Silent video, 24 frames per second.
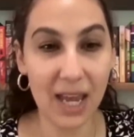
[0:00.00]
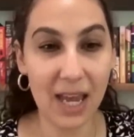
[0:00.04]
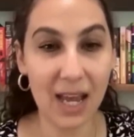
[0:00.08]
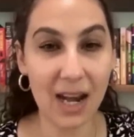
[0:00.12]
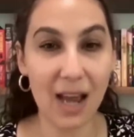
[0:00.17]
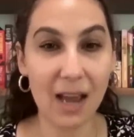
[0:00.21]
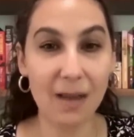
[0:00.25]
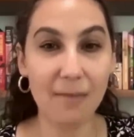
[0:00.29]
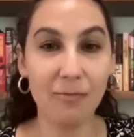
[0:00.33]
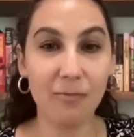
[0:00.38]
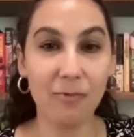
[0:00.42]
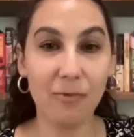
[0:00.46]
and
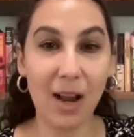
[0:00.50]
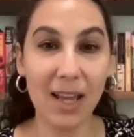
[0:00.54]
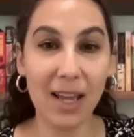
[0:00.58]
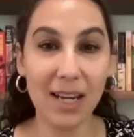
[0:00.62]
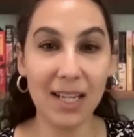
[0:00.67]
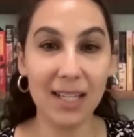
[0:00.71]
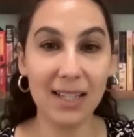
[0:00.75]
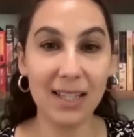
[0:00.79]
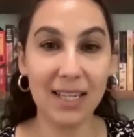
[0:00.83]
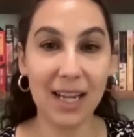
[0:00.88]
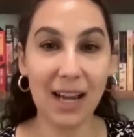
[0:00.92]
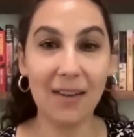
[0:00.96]
I'm
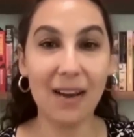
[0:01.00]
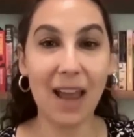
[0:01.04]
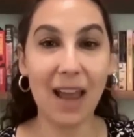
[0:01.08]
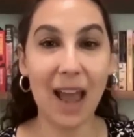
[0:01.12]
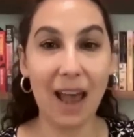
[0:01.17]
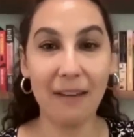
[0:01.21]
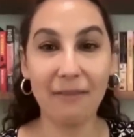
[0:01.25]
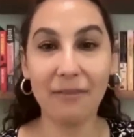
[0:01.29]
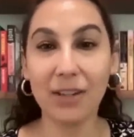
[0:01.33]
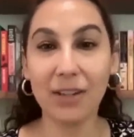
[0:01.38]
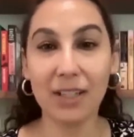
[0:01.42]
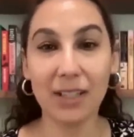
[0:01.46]
writing down
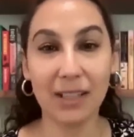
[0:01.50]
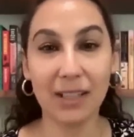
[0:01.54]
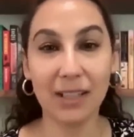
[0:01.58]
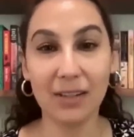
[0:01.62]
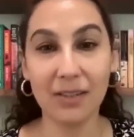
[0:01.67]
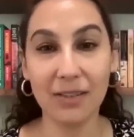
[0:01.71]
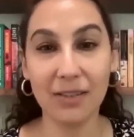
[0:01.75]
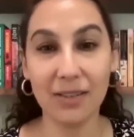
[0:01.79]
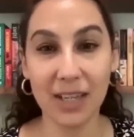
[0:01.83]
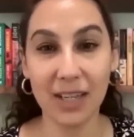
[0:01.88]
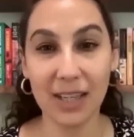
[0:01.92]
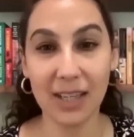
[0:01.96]
every
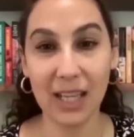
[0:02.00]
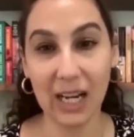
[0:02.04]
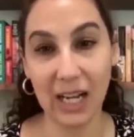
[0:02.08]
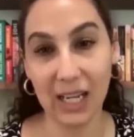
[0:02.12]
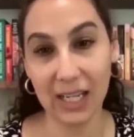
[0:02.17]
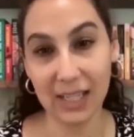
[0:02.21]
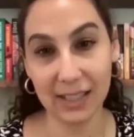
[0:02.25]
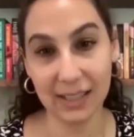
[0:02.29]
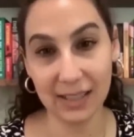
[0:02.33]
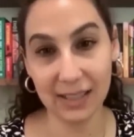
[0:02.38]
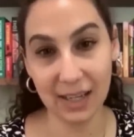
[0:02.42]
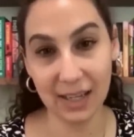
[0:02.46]
single thing that
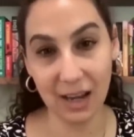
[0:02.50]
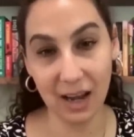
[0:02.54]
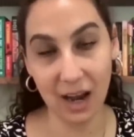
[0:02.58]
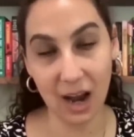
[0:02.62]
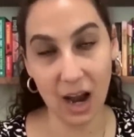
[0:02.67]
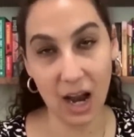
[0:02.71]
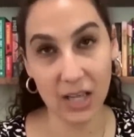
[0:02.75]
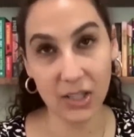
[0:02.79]
I see.